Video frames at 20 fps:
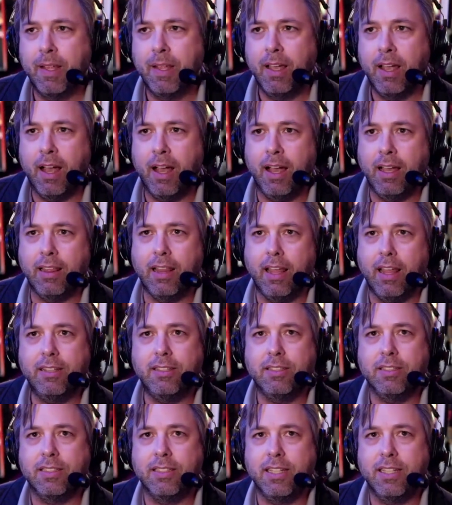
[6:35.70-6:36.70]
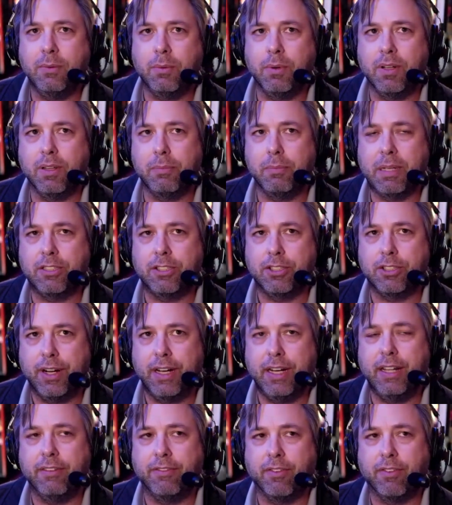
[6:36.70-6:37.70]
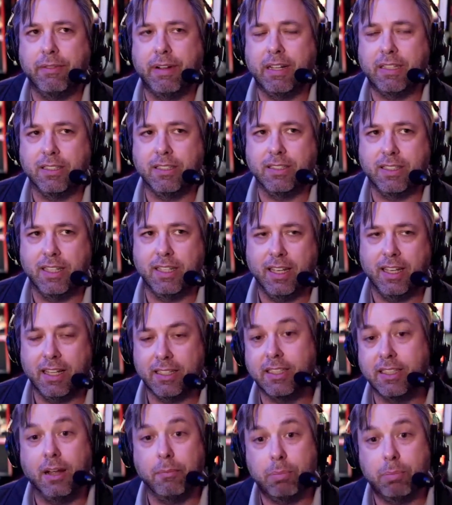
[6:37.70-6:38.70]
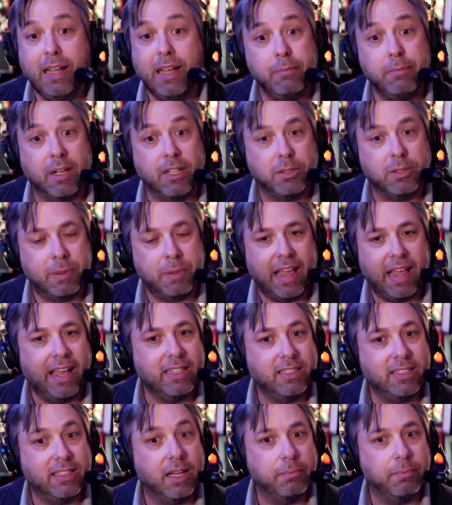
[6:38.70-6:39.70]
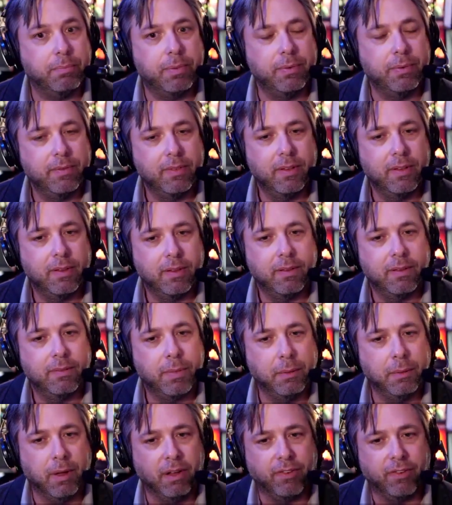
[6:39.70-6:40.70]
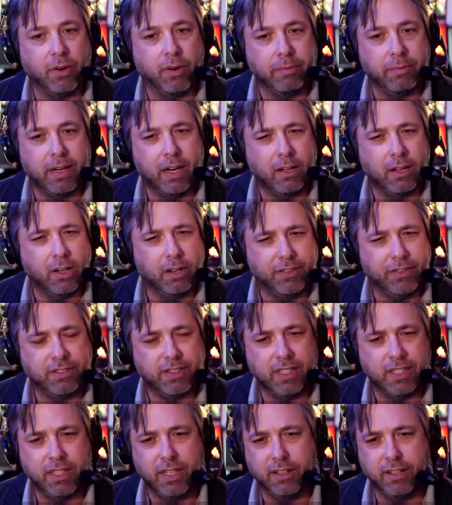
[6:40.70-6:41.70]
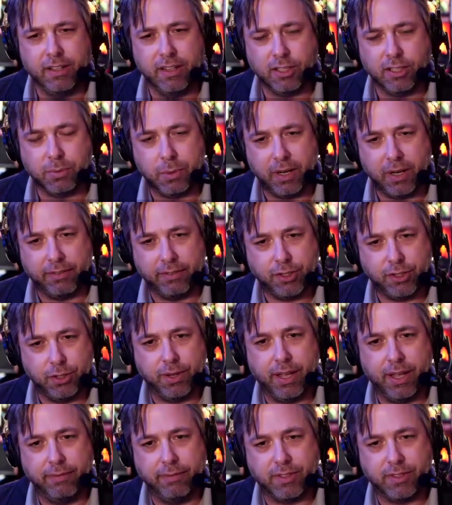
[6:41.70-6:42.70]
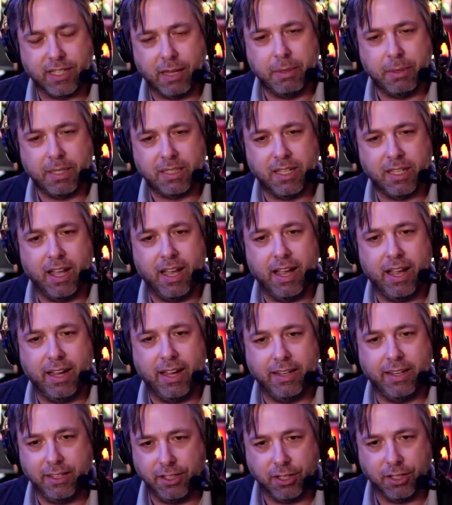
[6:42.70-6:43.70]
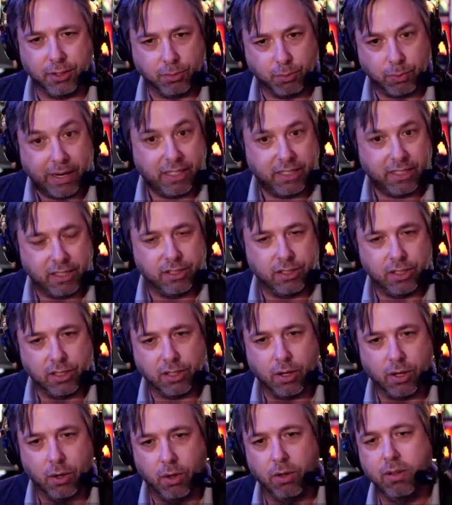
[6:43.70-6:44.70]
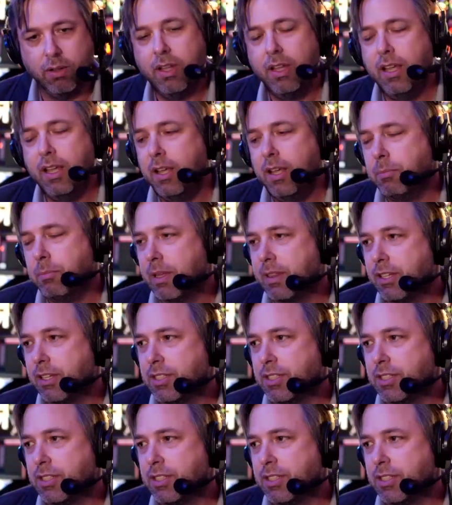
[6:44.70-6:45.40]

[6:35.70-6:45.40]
i like to say one of the best training formats is the it's not played much but the heads up pinball format. I don't know if you've seen any of this where you have two games side by side and you're racing to a goal, but yeah. there's